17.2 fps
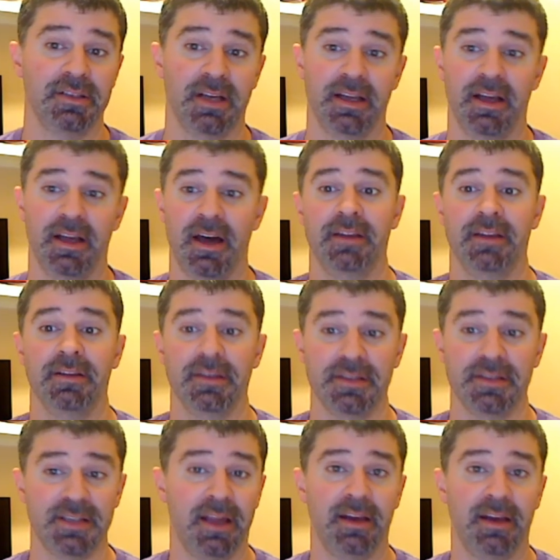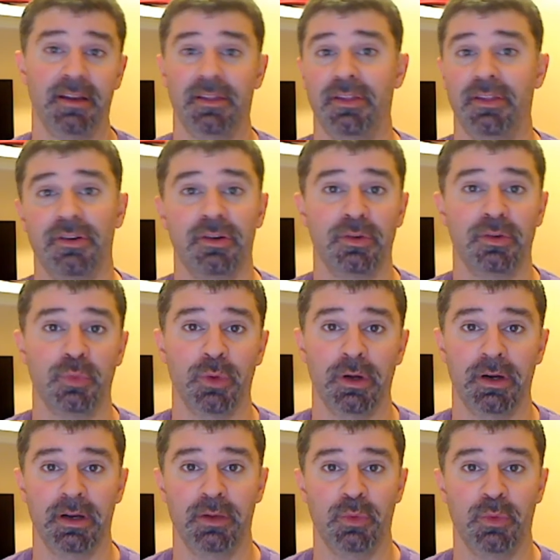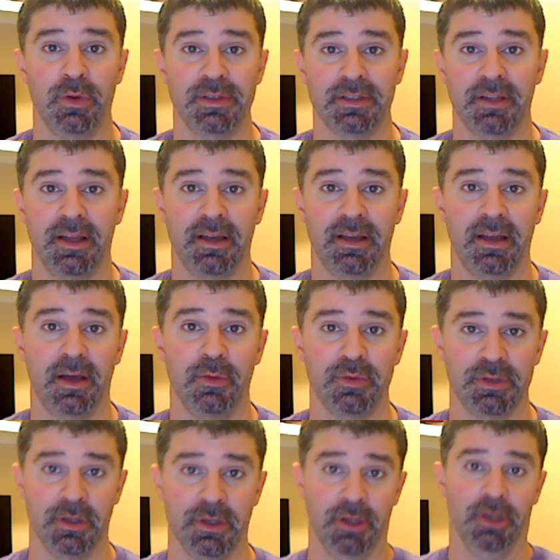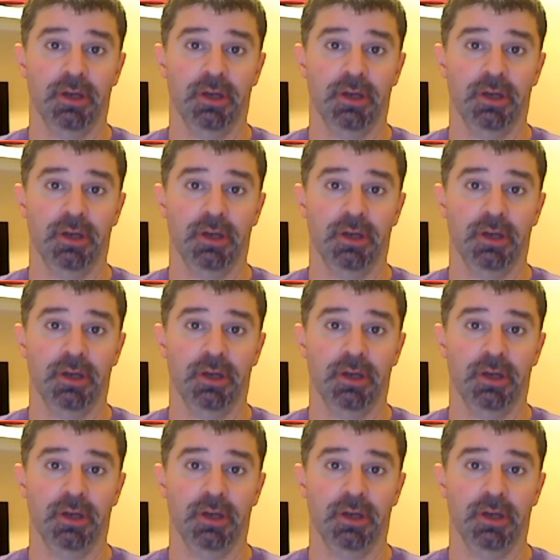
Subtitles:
and I got it in the second and the third one, and it wasn't like I was,